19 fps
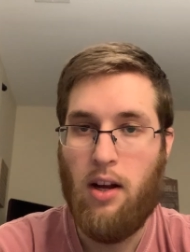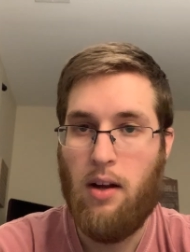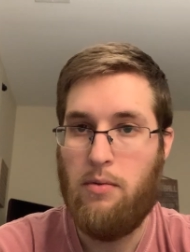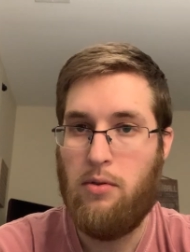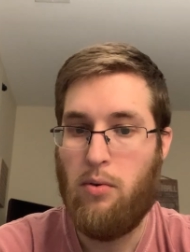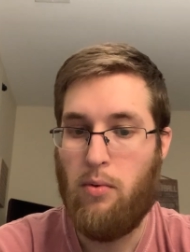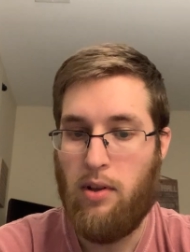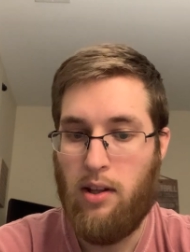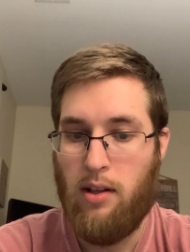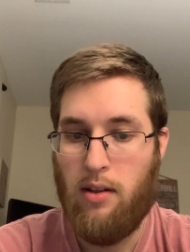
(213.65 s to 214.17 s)

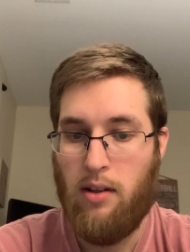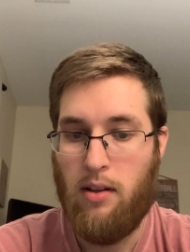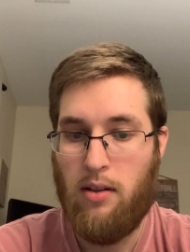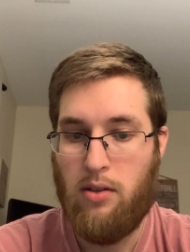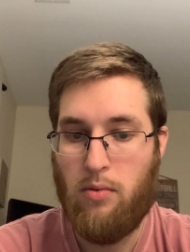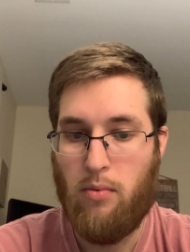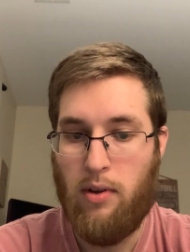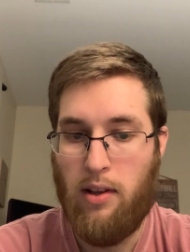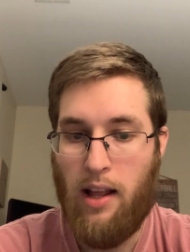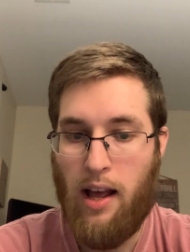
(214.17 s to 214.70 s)

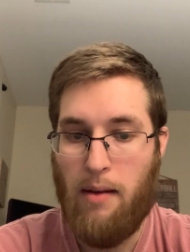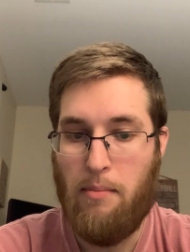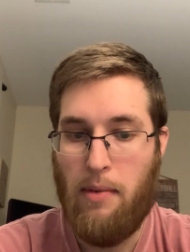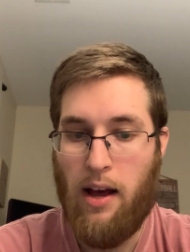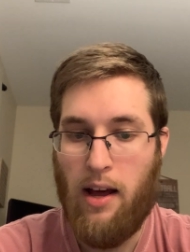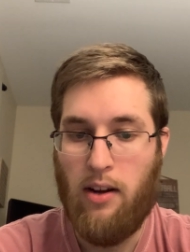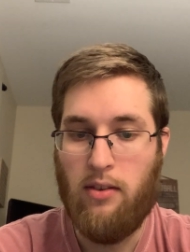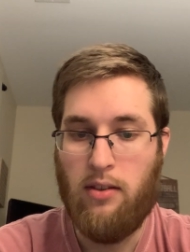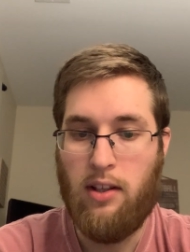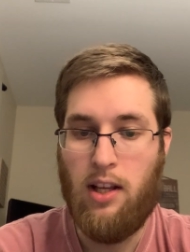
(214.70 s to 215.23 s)
to win that
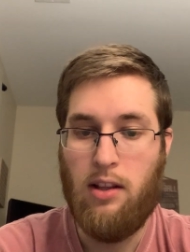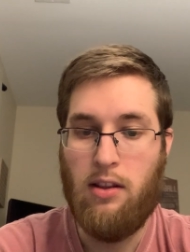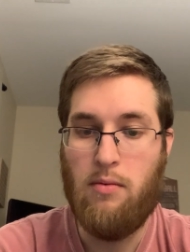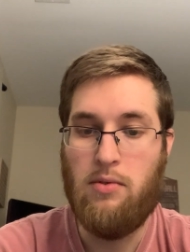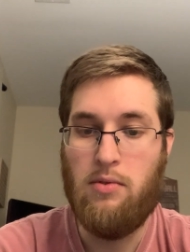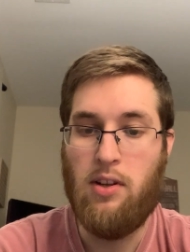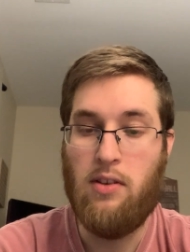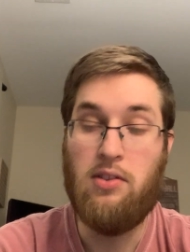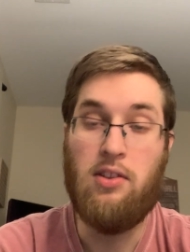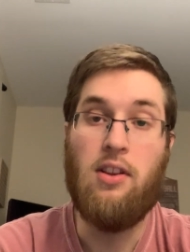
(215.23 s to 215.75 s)
battle and keep
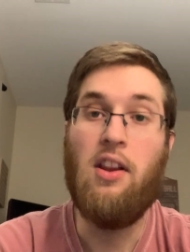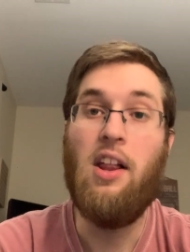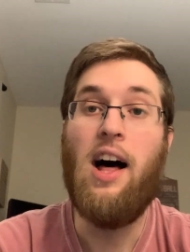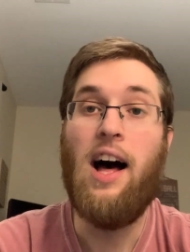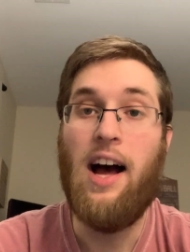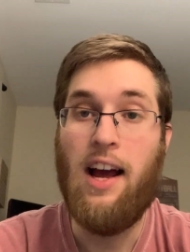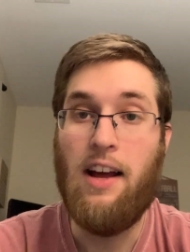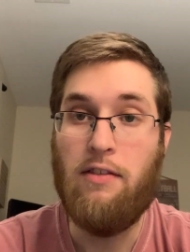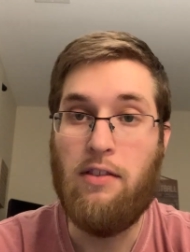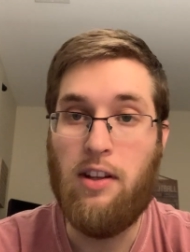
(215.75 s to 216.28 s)
themselves
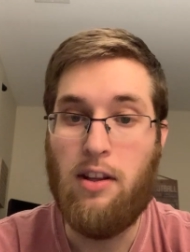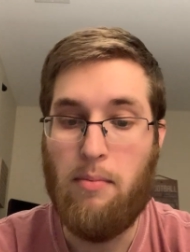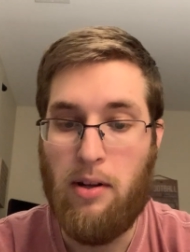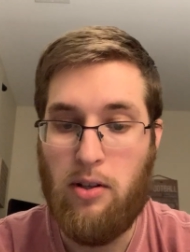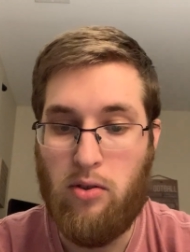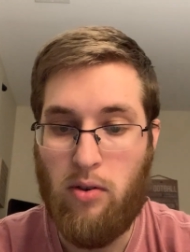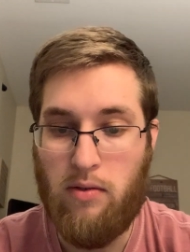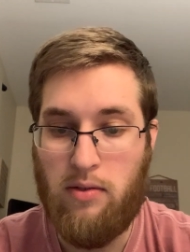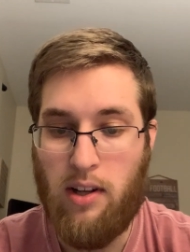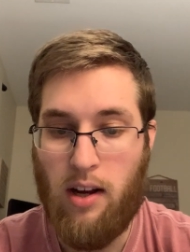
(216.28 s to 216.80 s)
alive in the Big
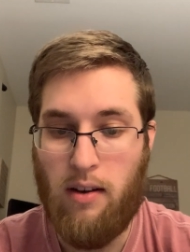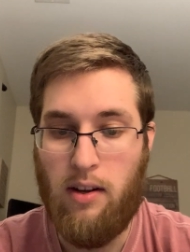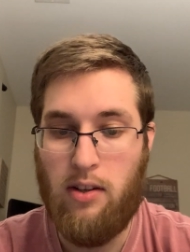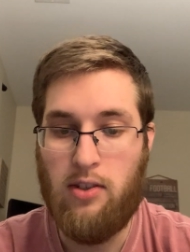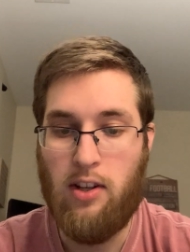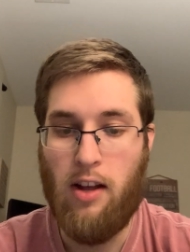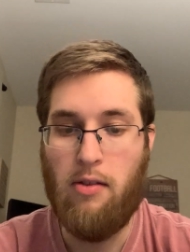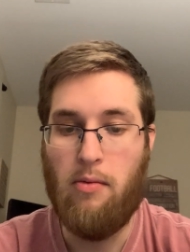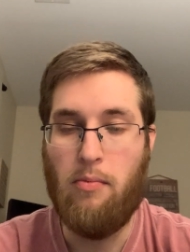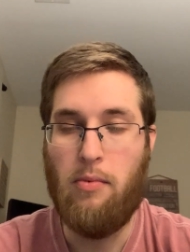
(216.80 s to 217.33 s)
12 title
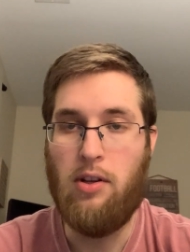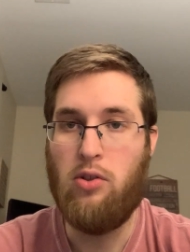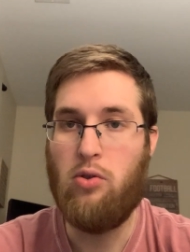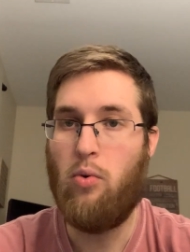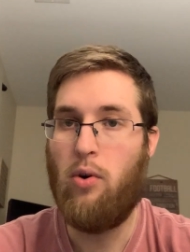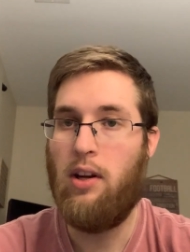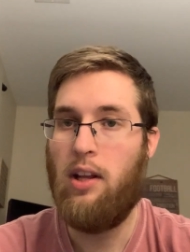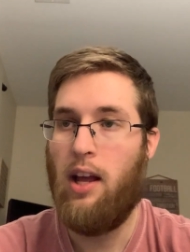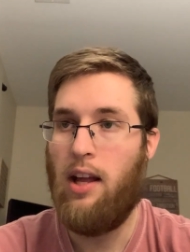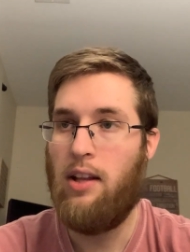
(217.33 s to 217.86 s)
race, at the winning
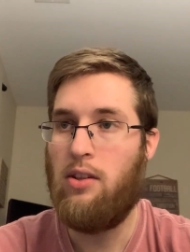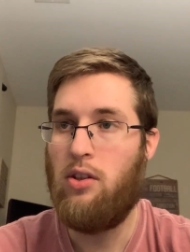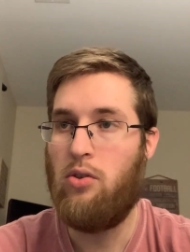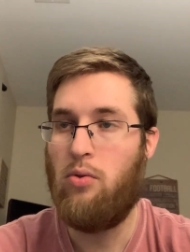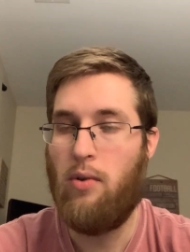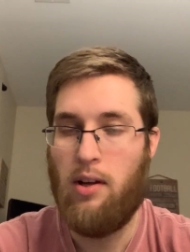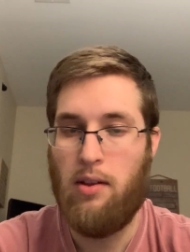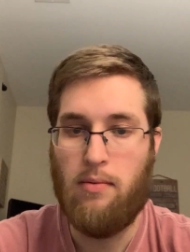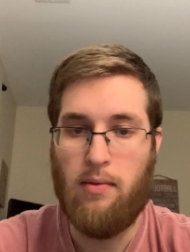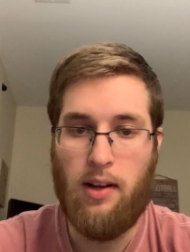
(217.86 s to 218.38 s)

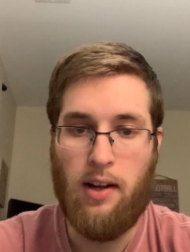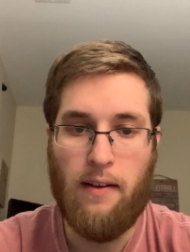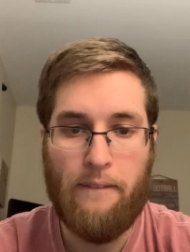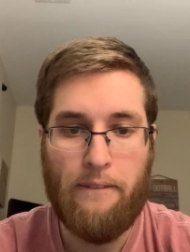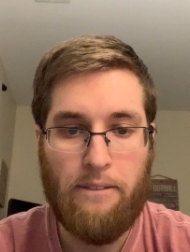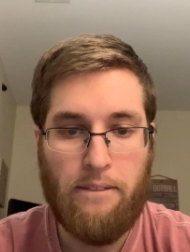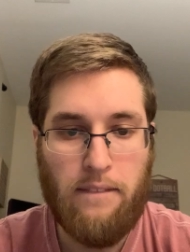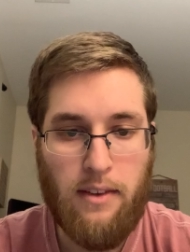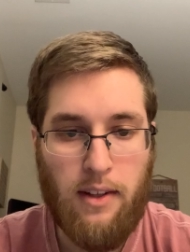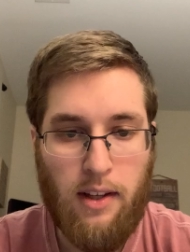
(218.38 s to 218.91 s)
28-23.
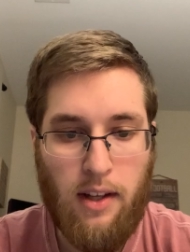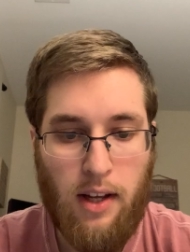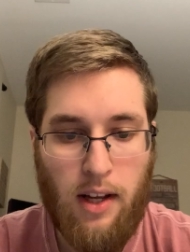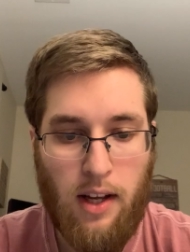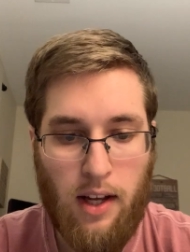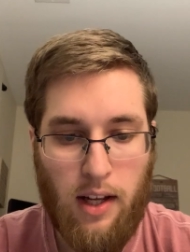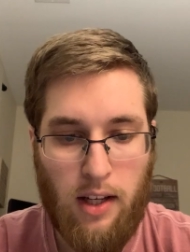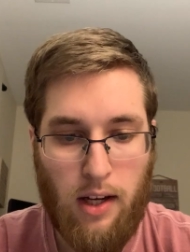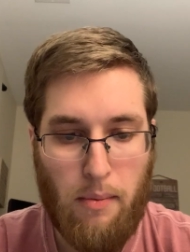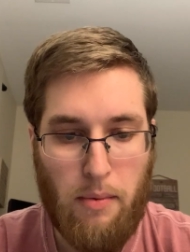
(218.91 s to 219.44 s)

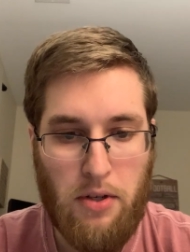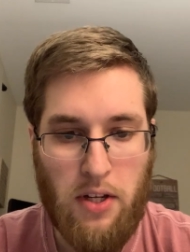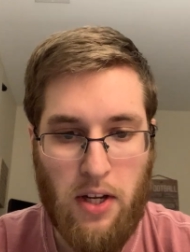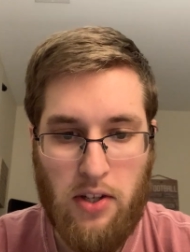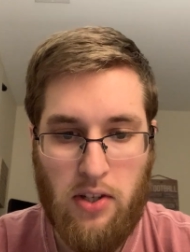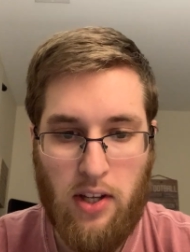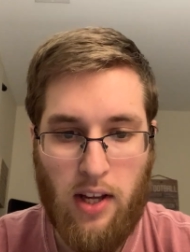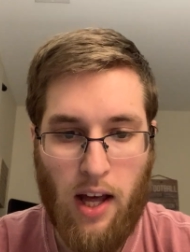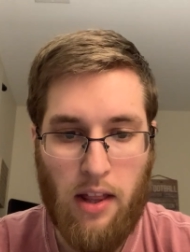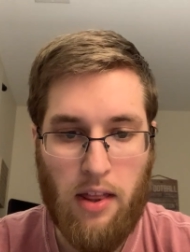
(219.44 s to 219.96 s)
Number
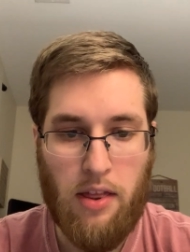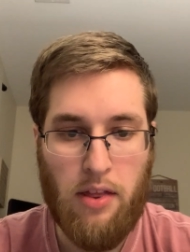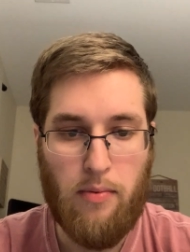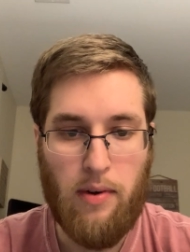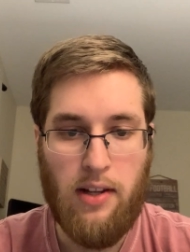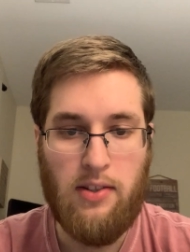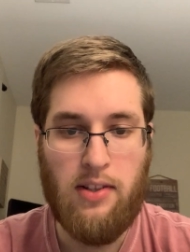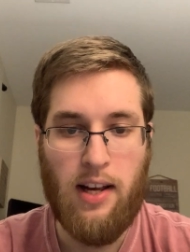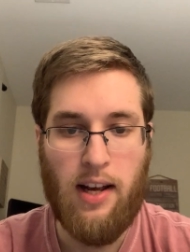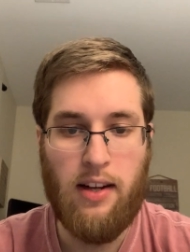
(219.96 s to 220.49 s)
6, you get
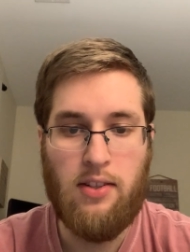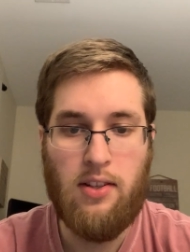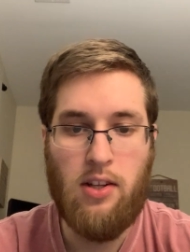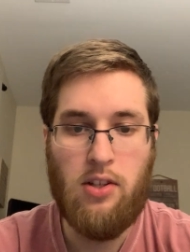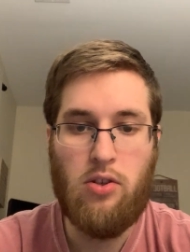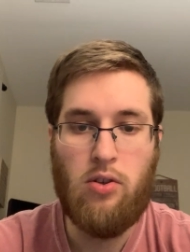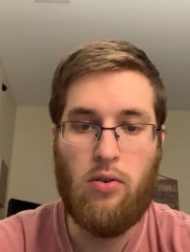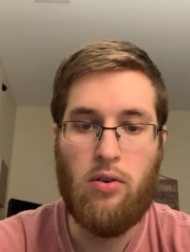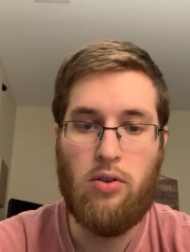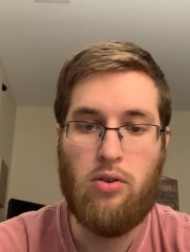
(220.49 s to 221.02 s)
3
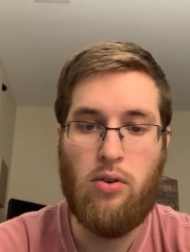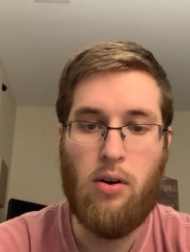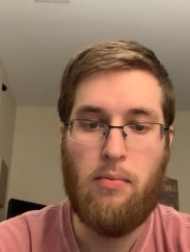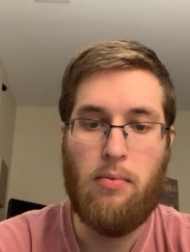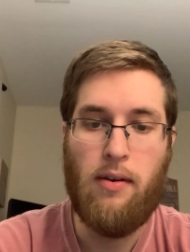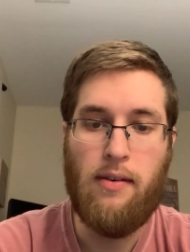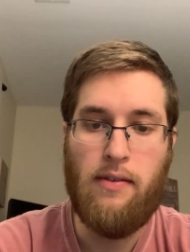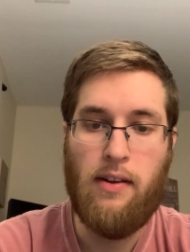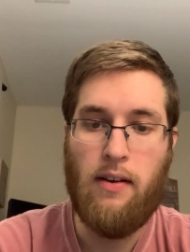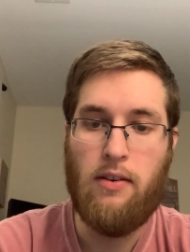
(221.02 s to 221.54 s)
Texas, who are
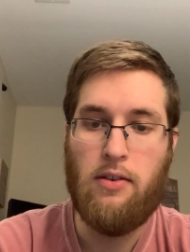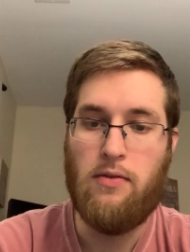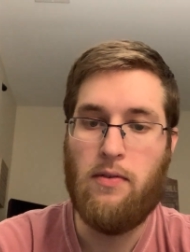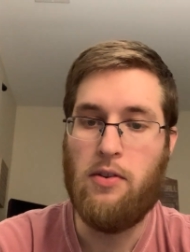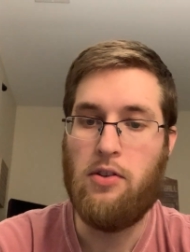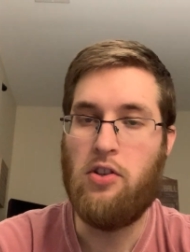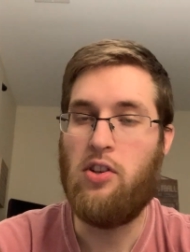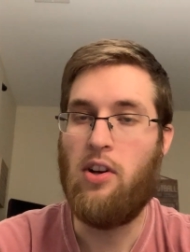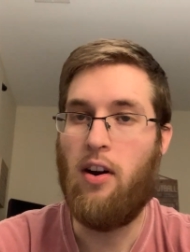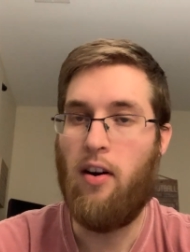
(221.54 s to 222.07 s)
12-point favorites,
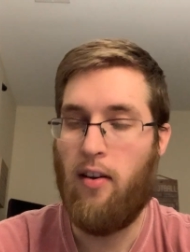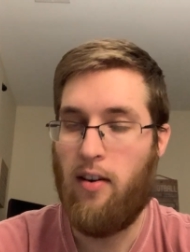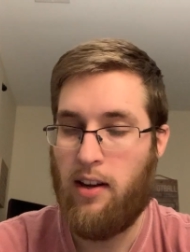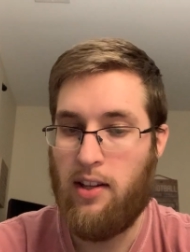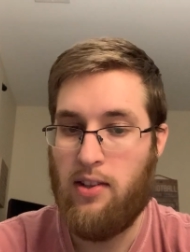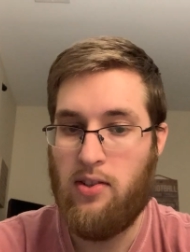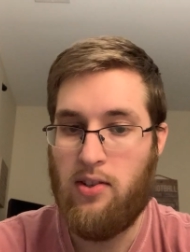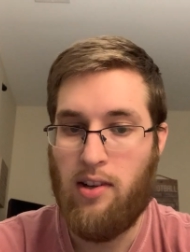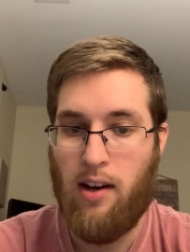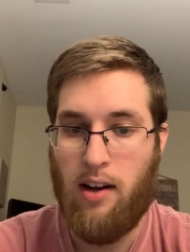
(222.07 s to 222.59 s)
versus
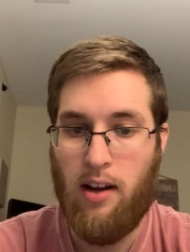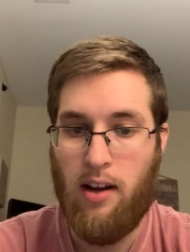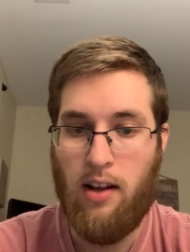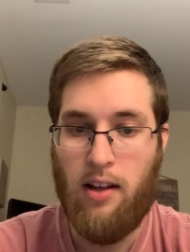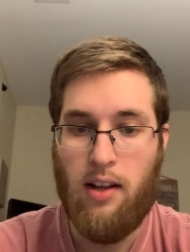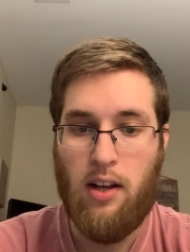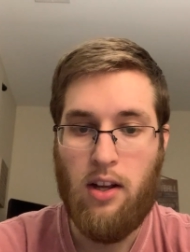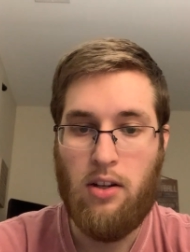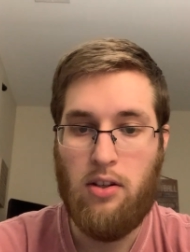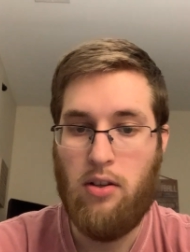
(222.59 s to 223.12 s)
Arkansas,
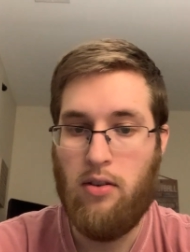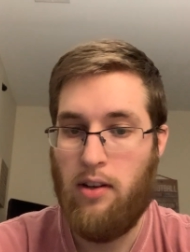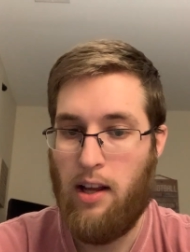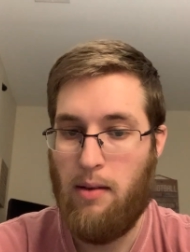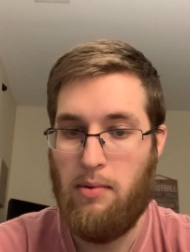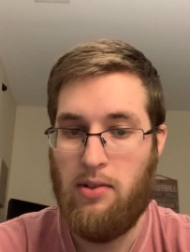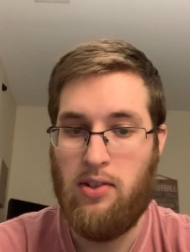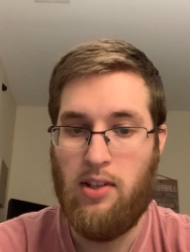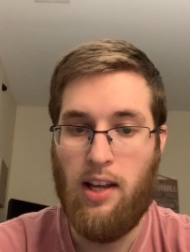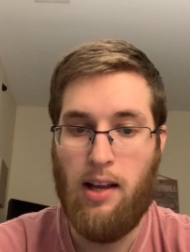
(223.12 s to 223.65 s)
noon
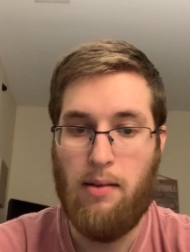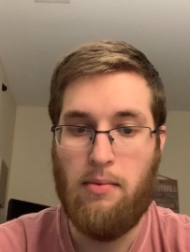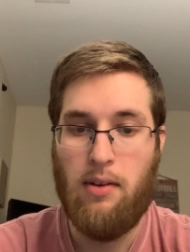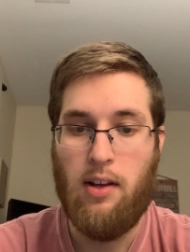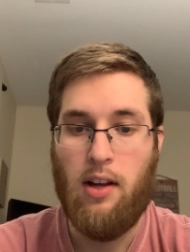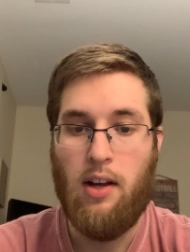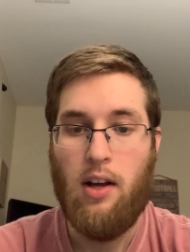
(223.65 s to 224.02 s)
ABC game.